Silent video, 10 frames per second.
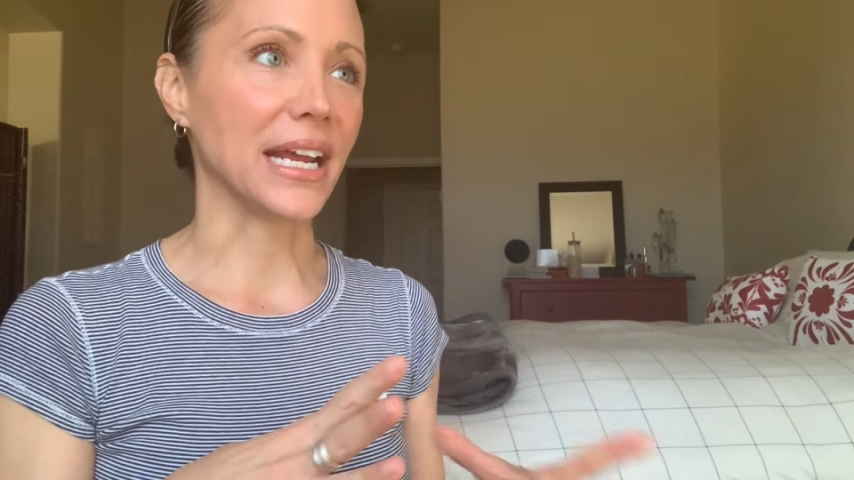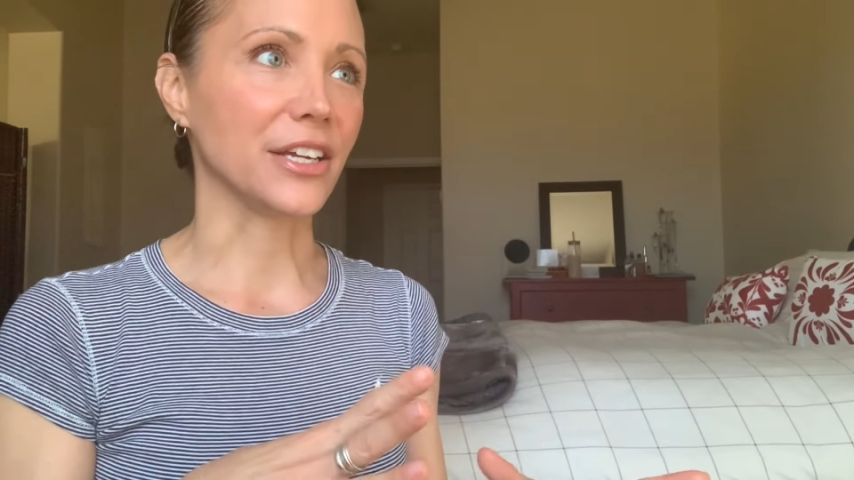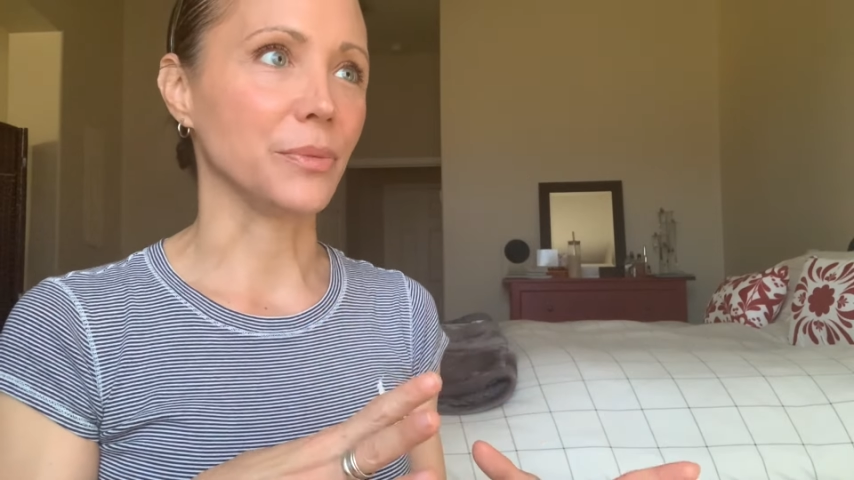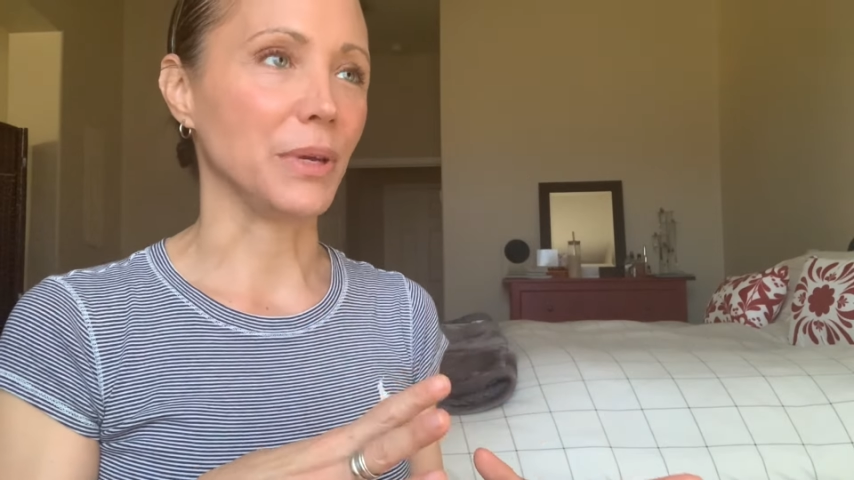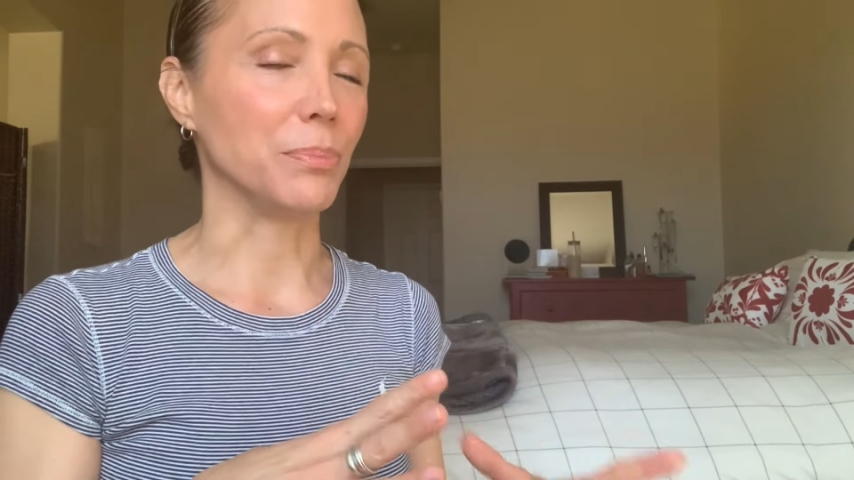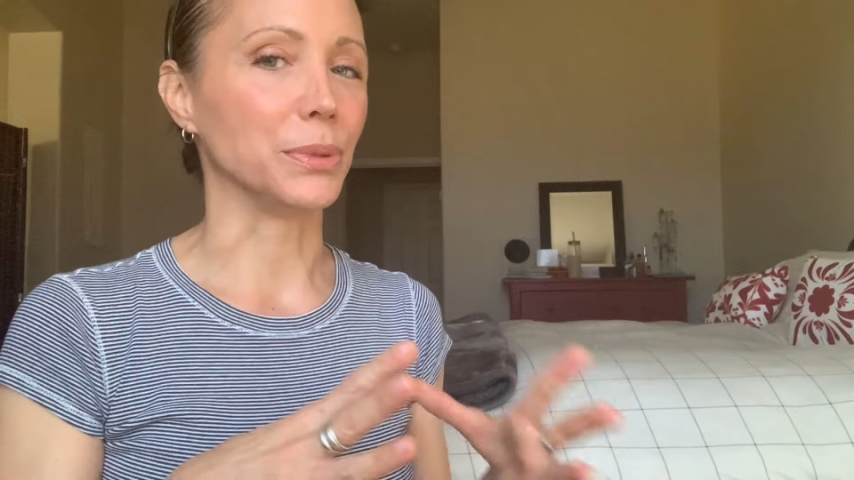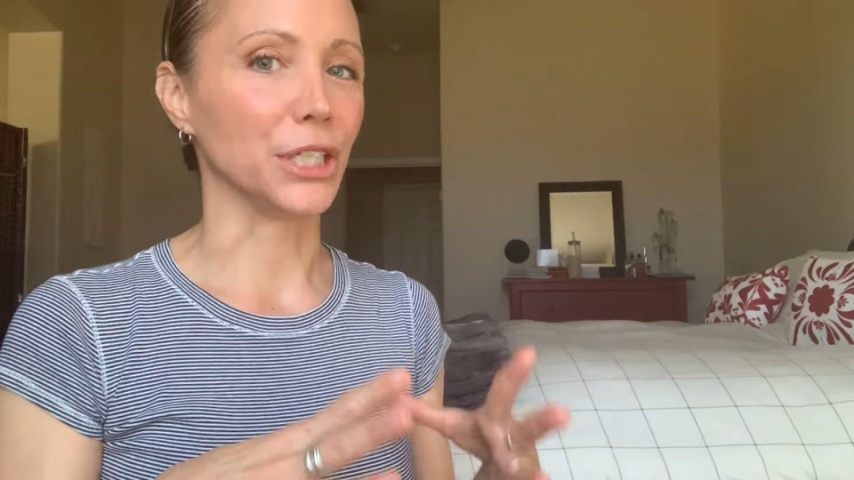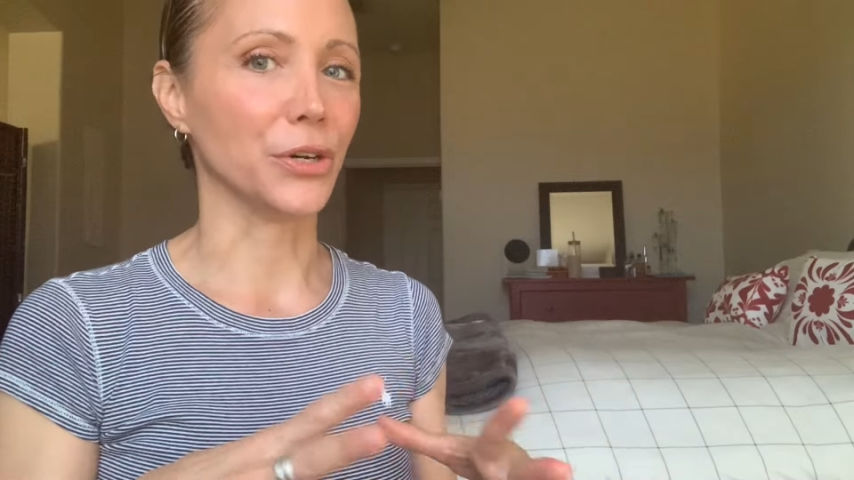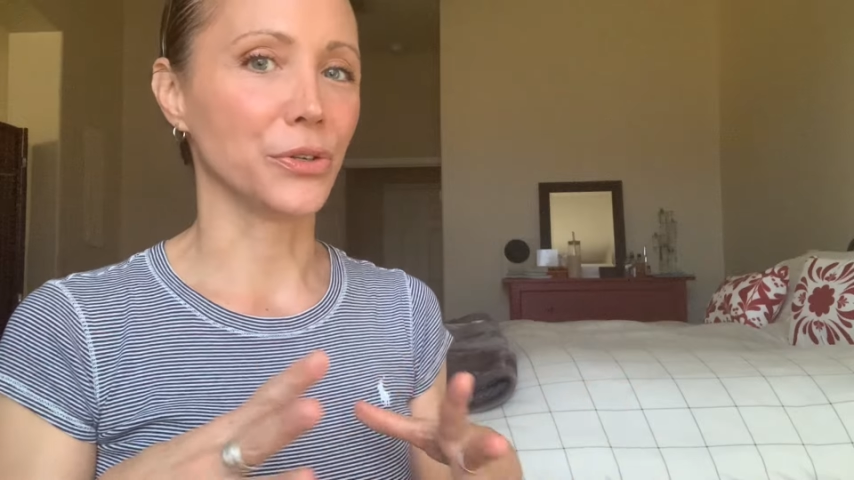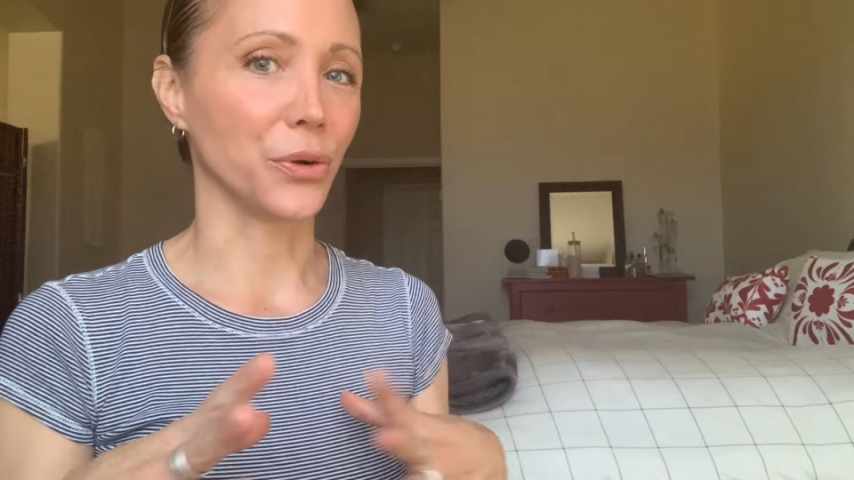could be
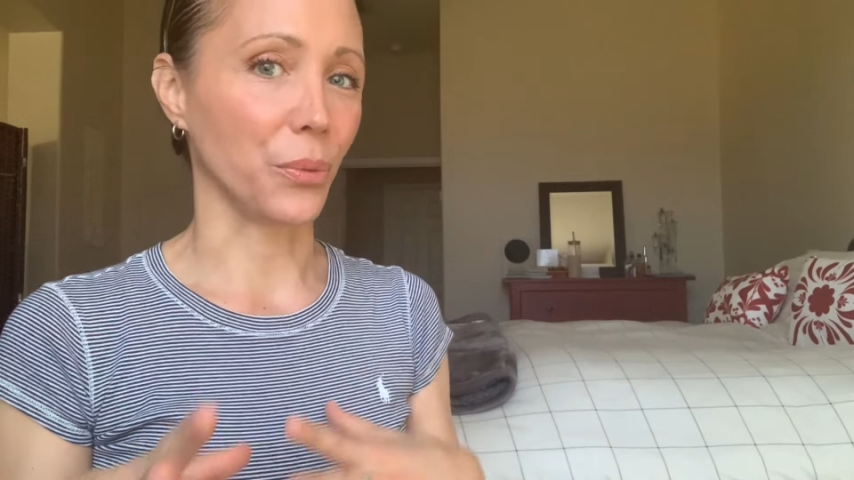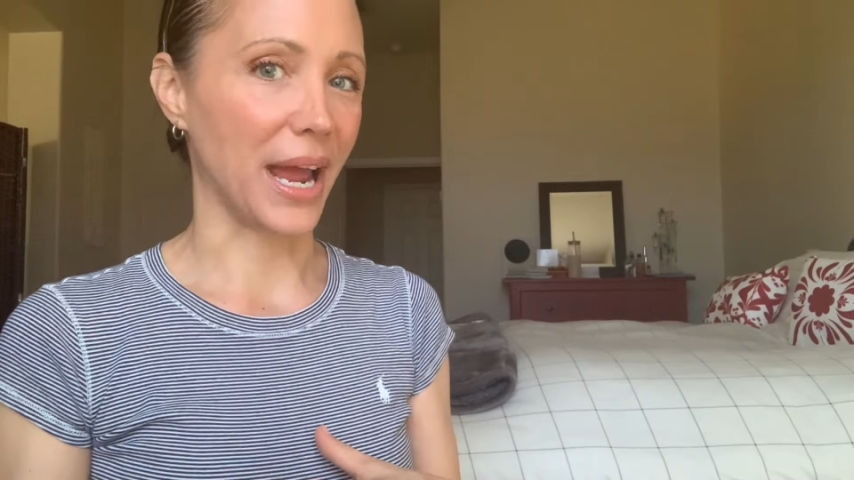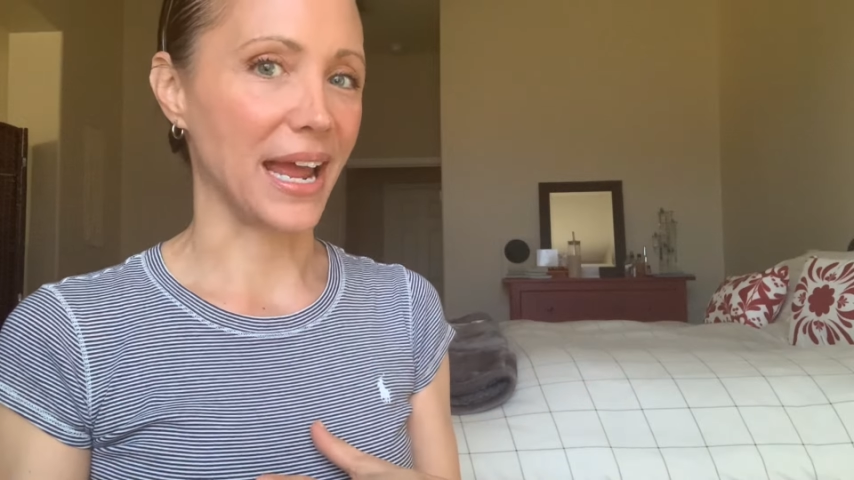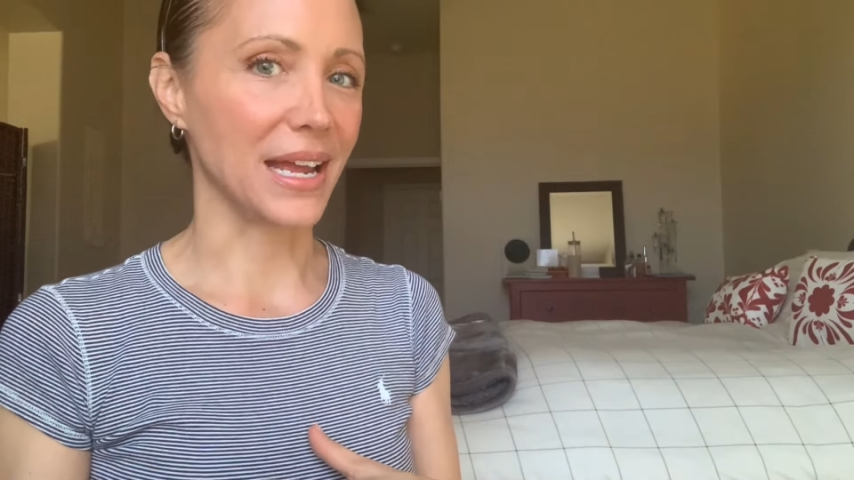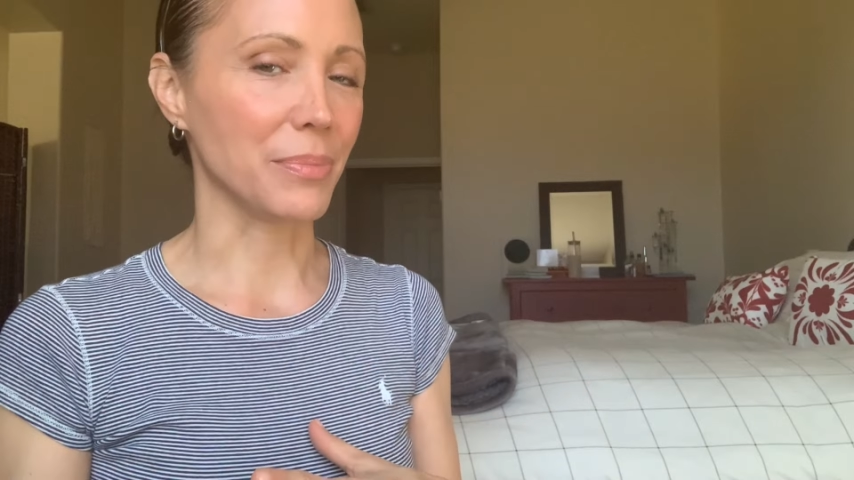blown away